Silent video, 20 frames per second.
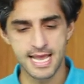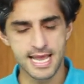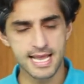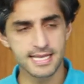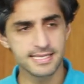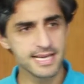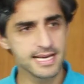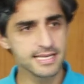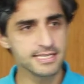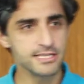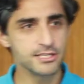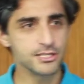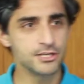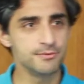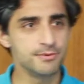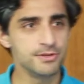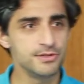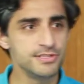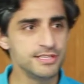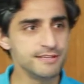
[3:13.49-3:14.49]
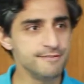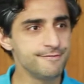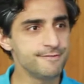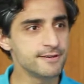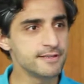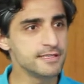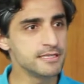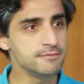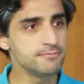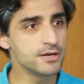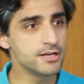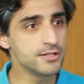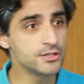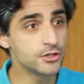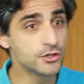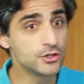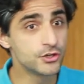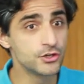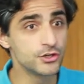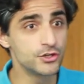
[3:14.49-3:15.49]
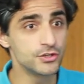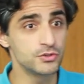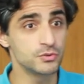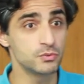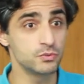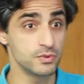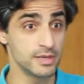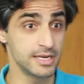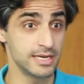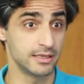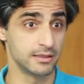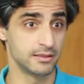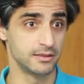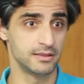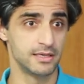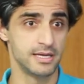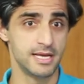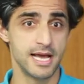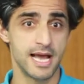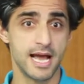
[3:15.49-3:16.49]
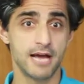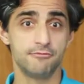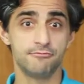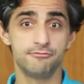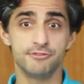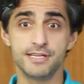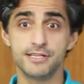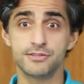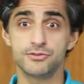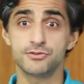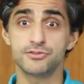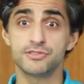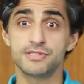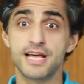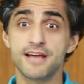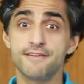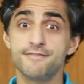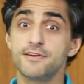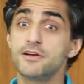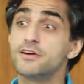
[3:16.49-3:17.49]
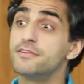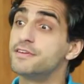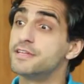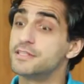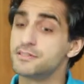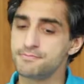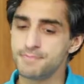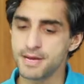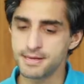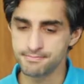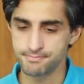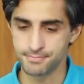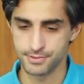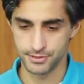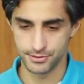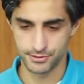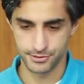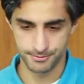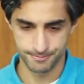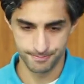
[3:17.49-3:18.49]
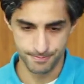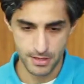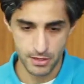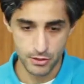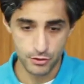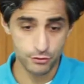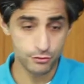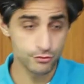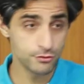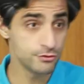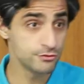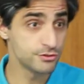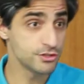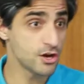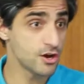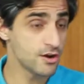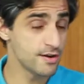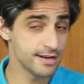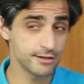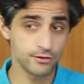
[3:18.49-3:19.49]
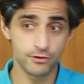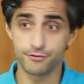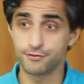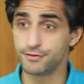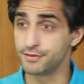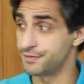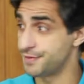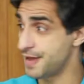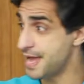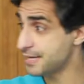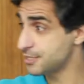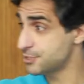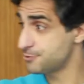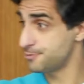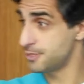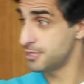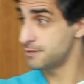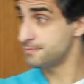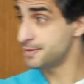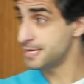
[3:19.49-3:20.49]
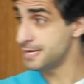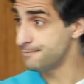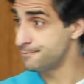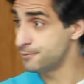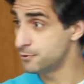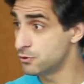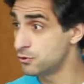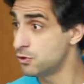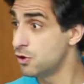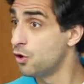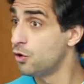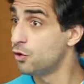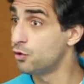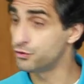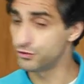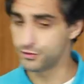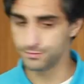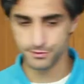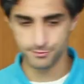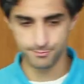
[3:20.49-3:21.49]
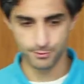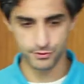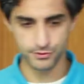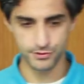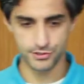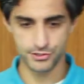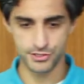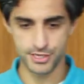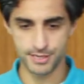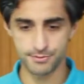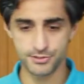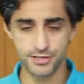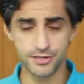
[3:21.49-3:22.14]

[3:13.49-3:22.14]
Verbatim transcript: It's actually community funded by the goodwill and resource and effort of its members through direct offering of expert people or some sponsorship.